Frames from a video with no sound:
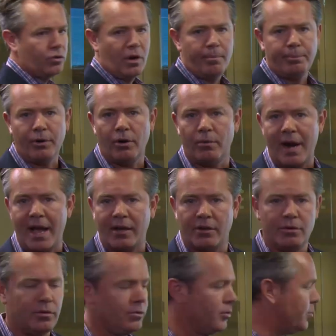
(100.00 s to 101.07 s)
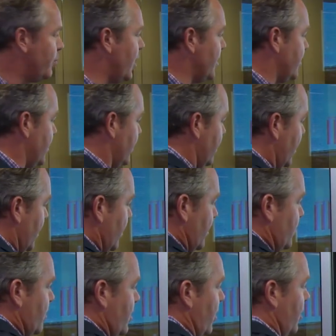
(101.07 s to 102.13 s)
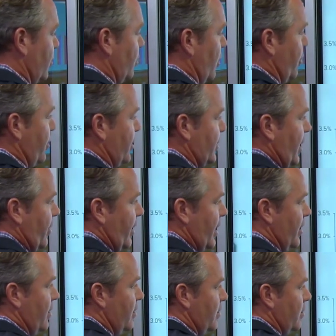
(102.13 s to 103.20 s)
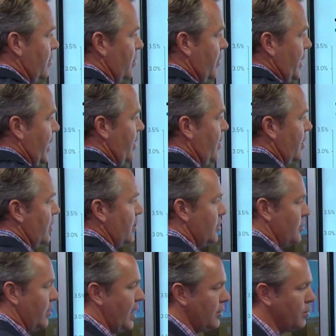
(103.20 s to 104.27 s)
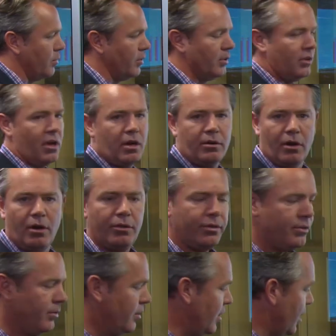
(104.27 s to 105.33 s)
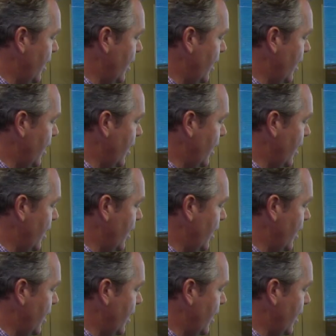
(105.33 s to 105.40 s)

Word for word: Trump or a raccoon who was president. This is called growth accelerating, okay? So that's when we're long growth.